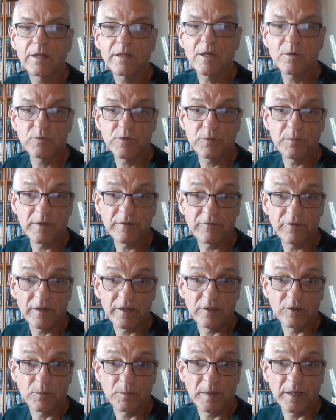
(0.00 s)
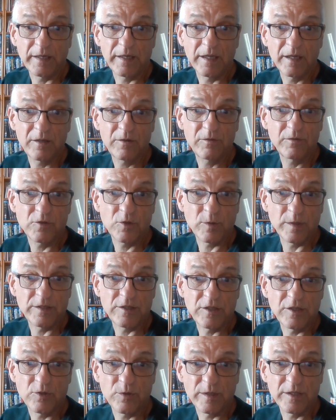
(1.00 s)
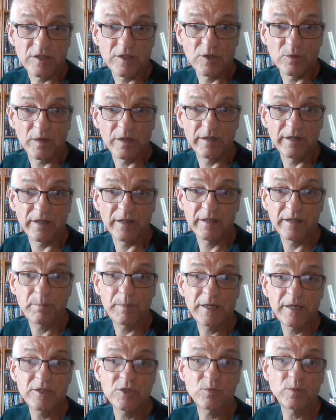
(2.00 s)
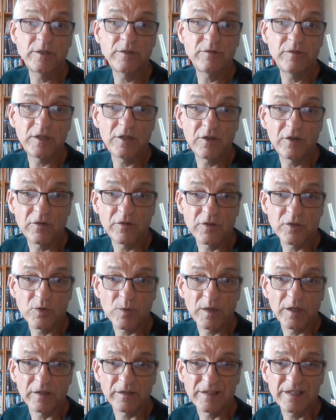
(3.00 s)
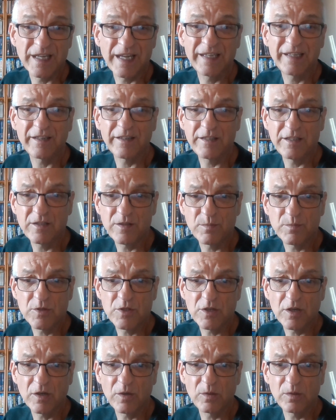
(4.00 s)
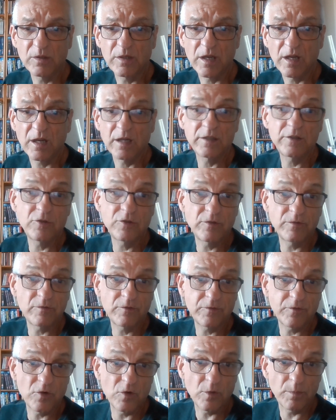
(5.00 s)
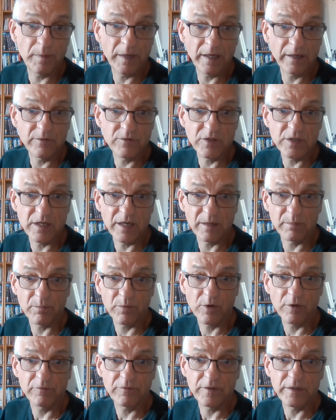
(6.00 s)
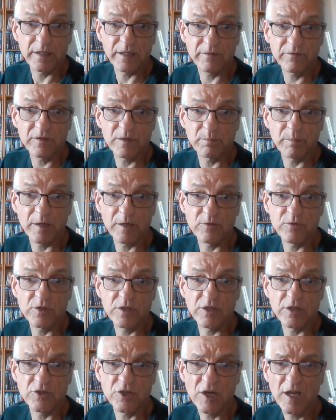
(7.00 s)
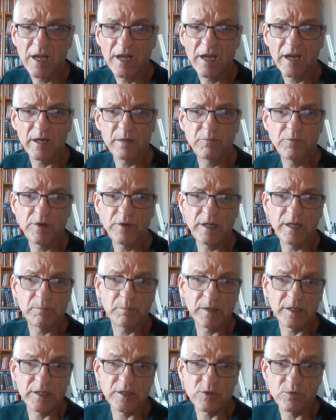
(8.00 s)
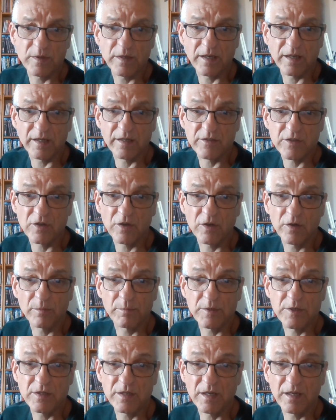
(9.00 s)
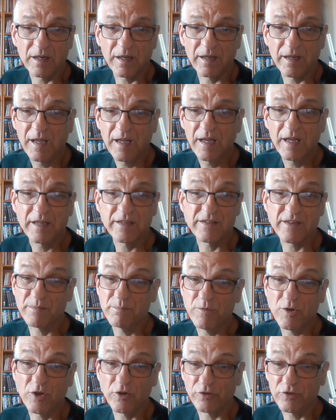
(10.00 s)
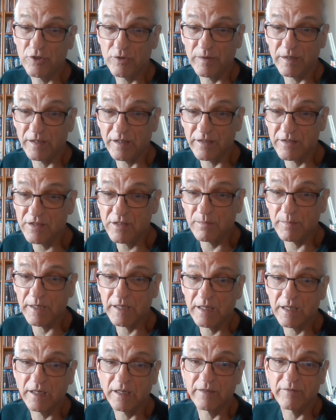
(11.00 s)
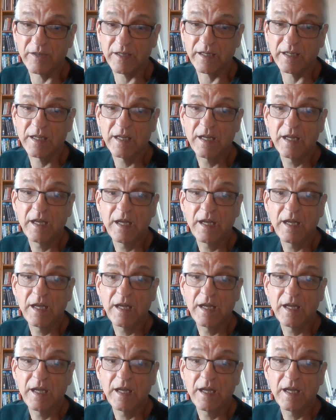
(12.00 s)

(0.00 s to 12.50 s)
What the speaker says: That was my final payout of 2021, and the best one of the year as well. 10 items sold, £104 net profit after postage. I'm really pleased with that as a hobby seller, as I'm not doing this to make a living.